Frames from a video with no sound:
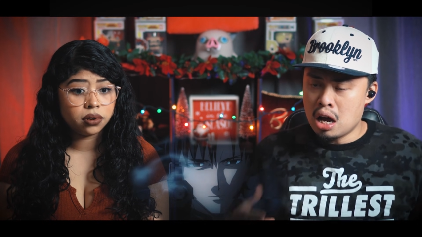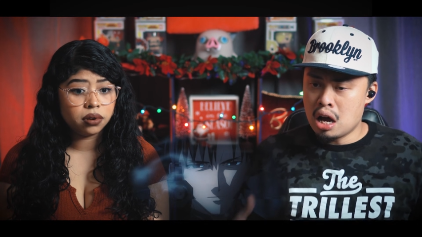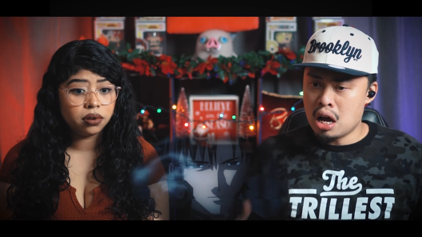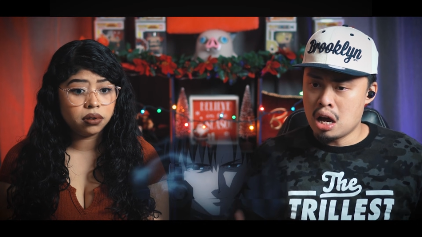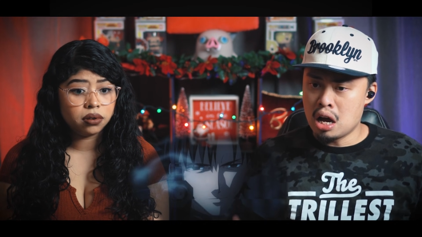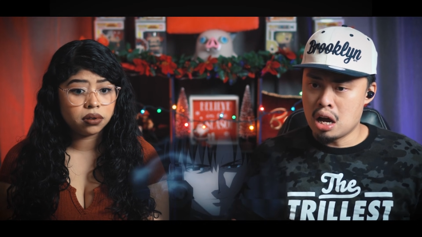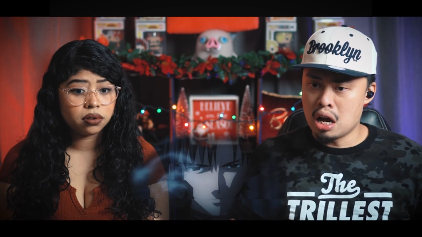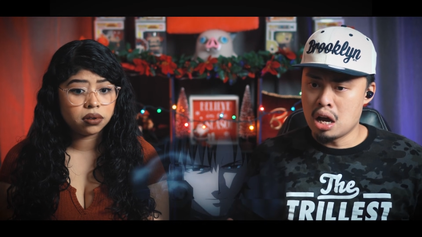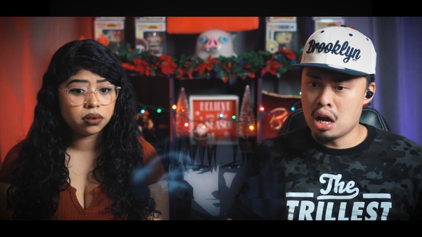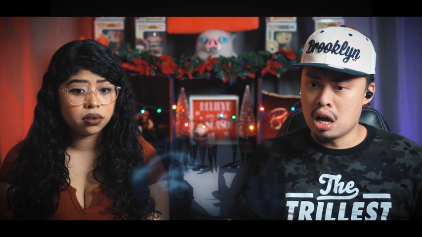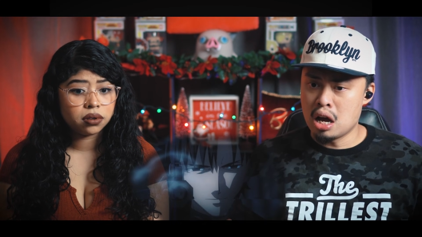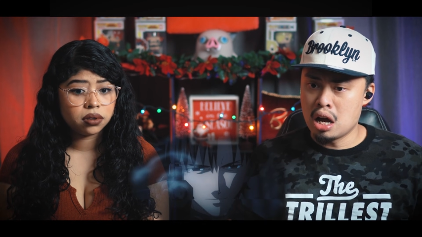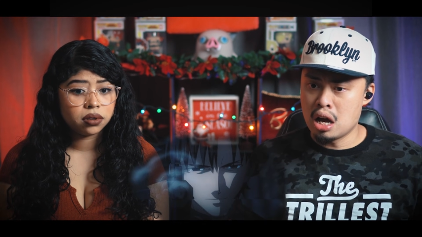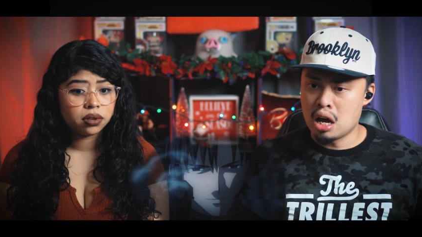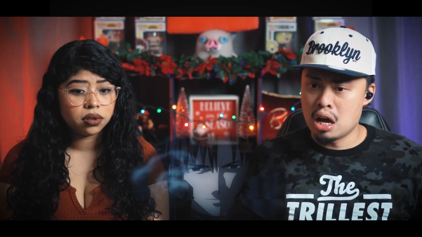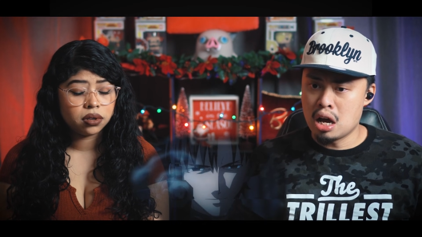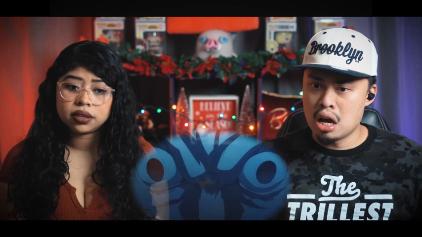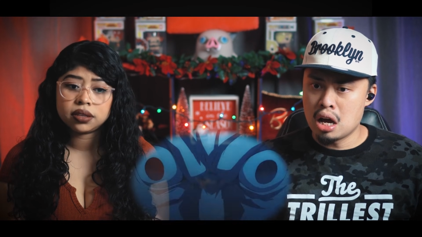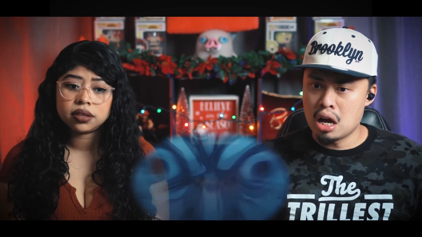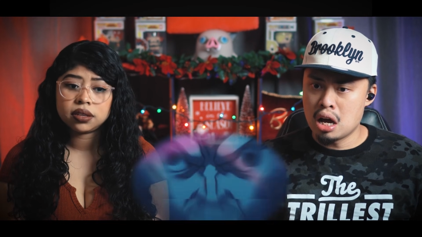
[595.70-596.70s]
Speaker 1: Oh.
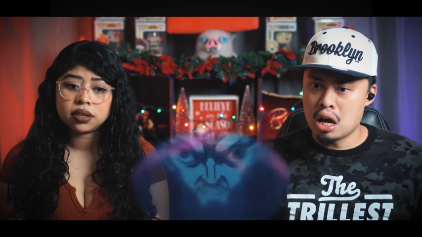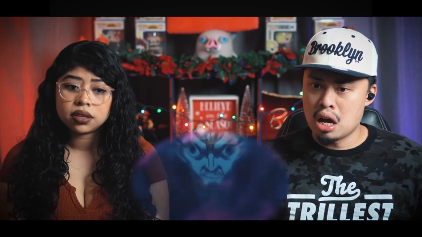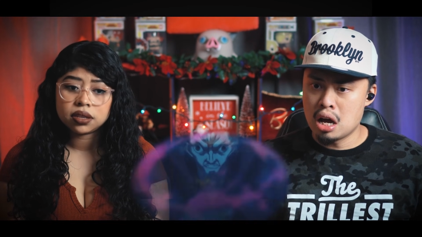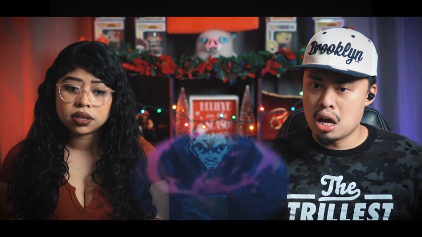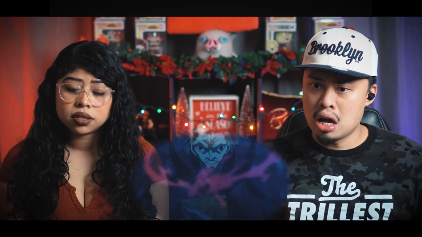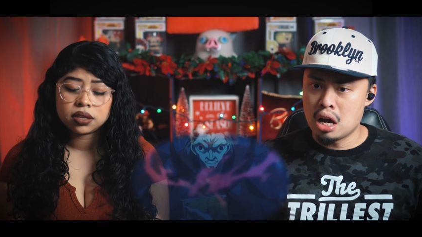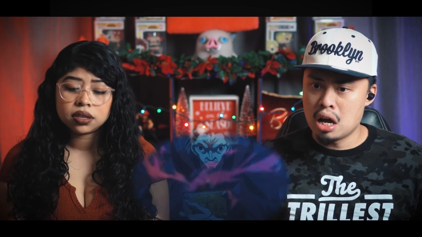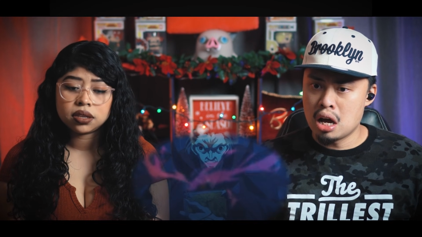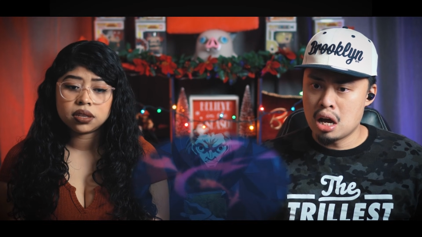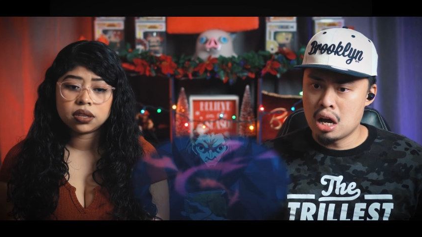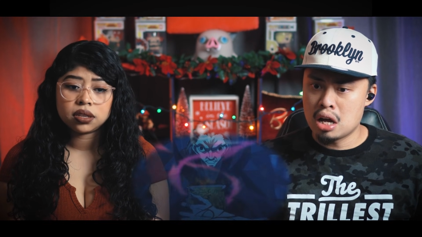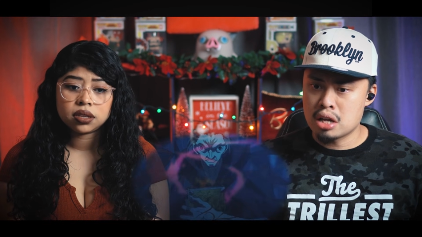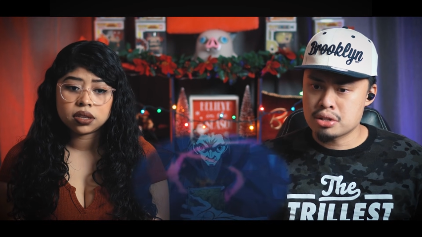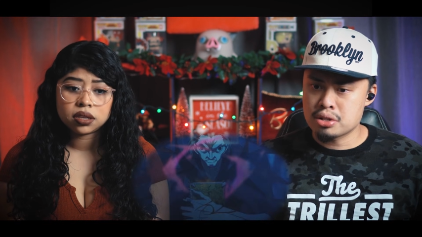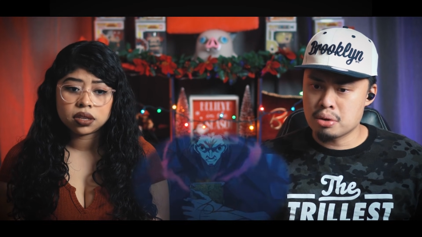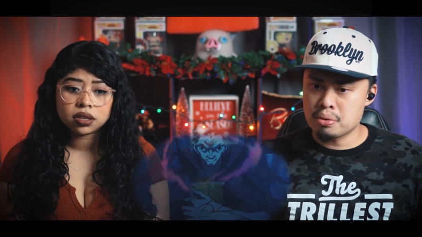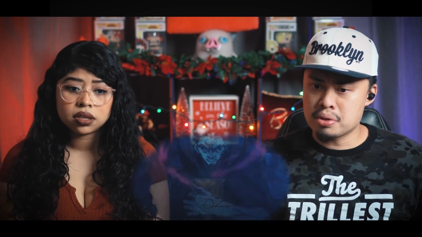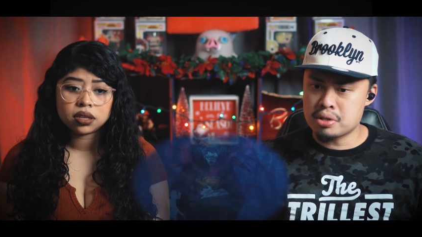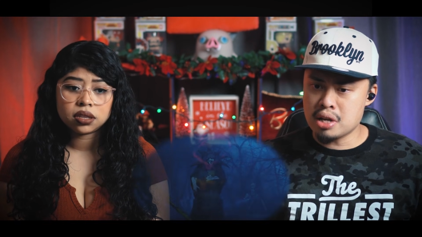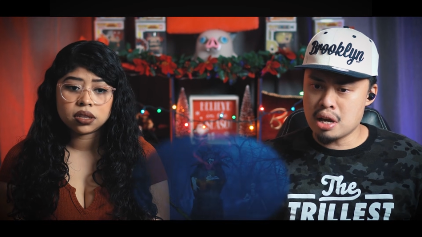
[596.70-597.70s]

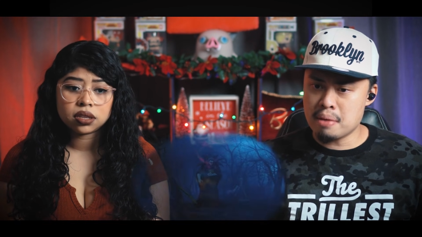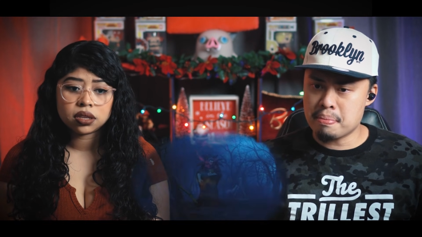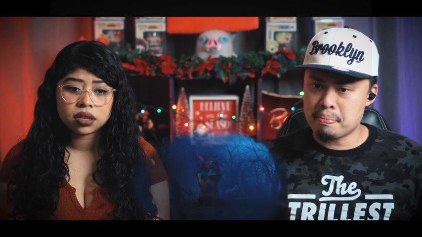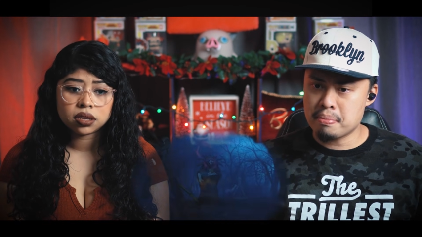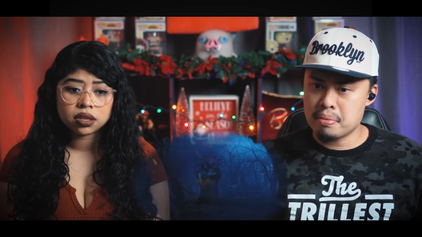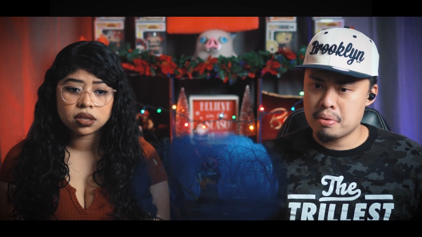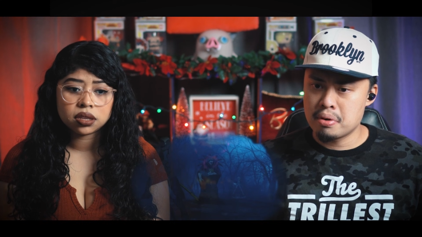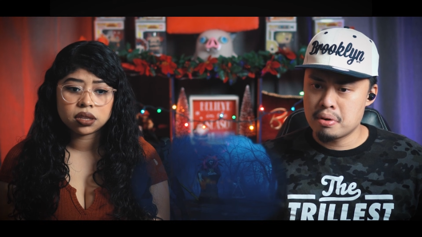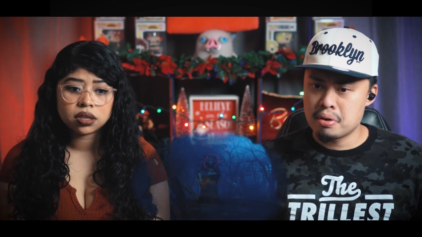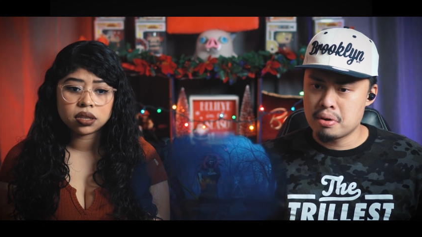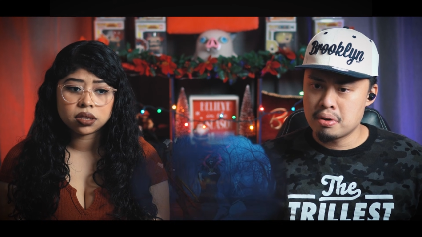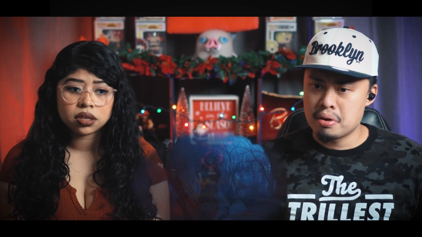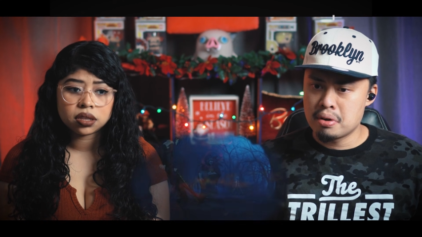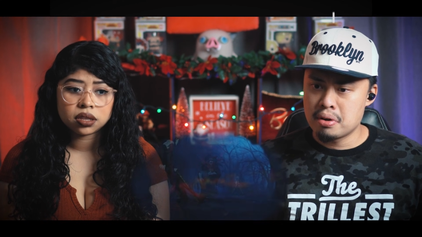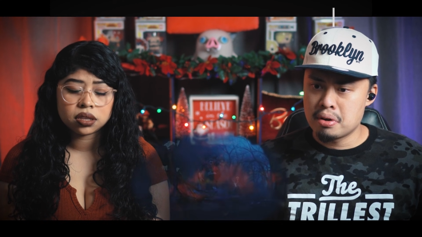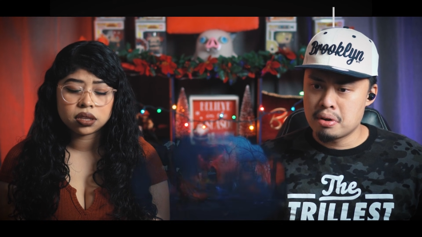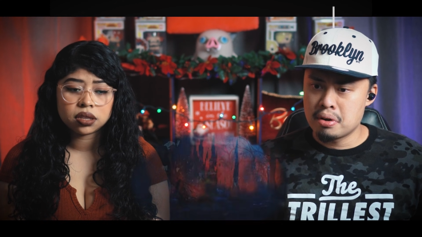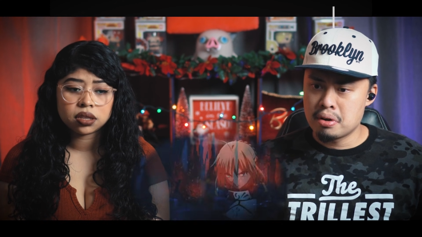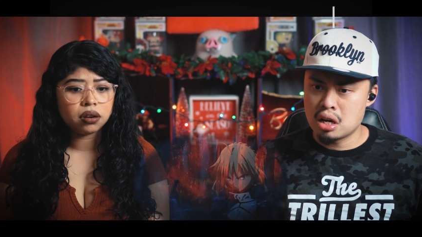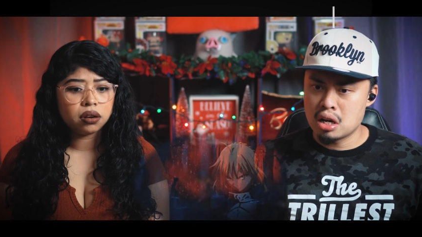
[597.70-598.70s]
So what's up?
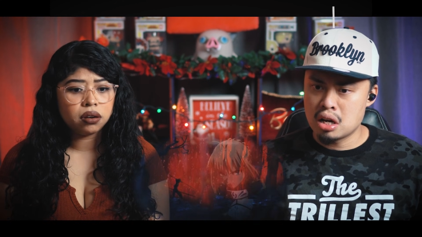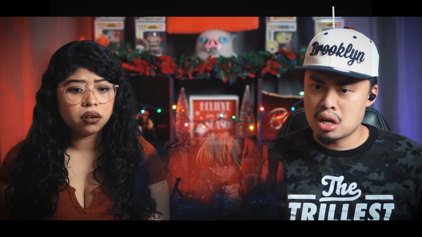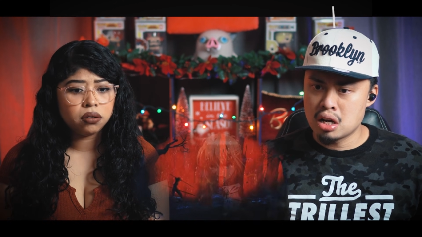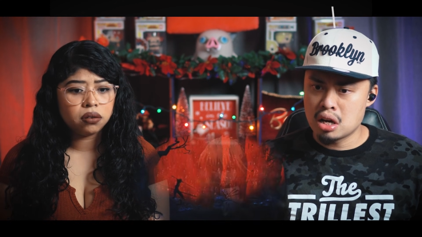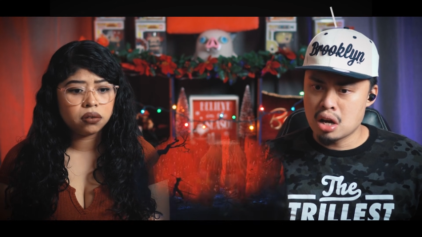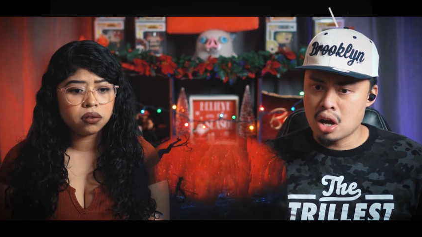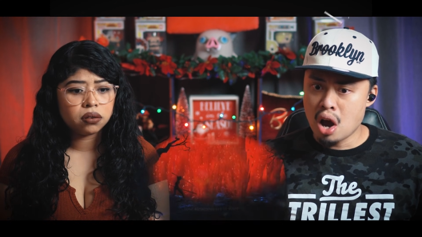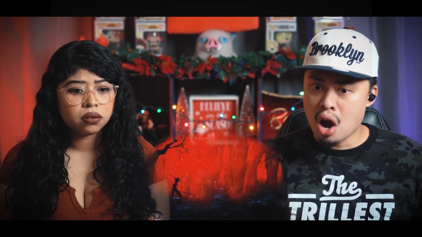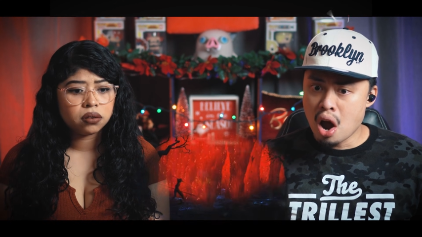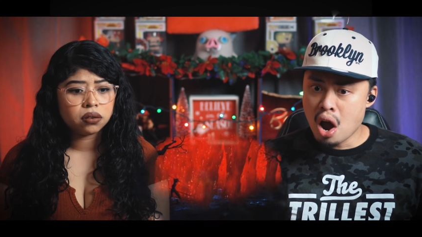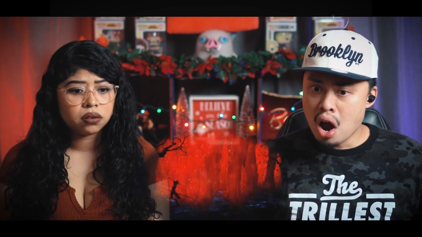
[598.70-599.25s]
Oh.